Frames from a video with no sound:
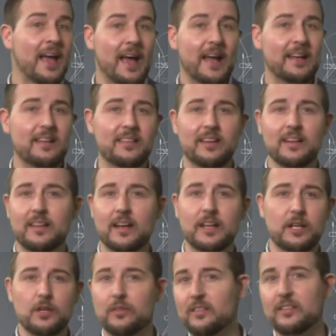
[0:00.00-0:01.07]
Anything
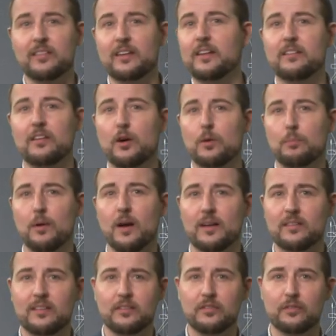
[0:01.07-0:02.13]
that uses Intel
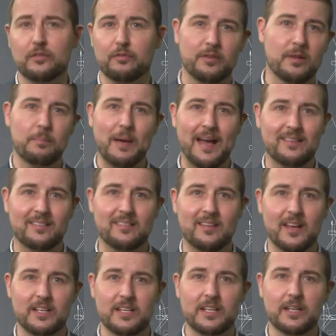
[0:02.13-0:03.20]
processors for the past
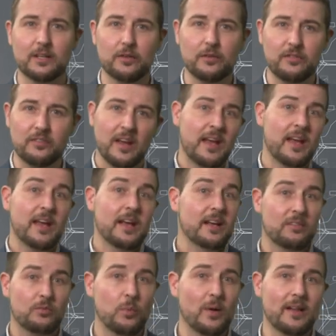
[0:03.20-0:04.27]
10 years,
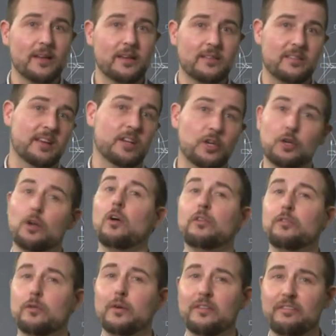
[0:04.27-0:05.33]
as well as it could
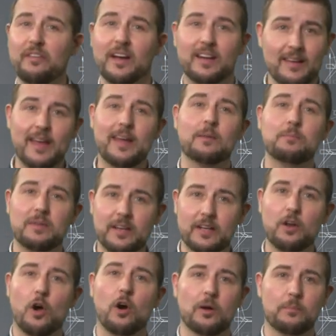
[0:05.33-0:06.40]
also affect AMD
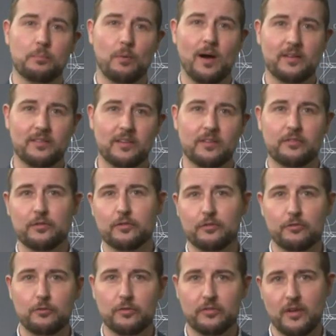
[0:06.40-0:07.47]
and ARM
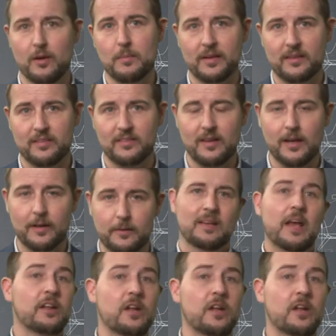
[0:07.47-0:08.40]
processors to some extent.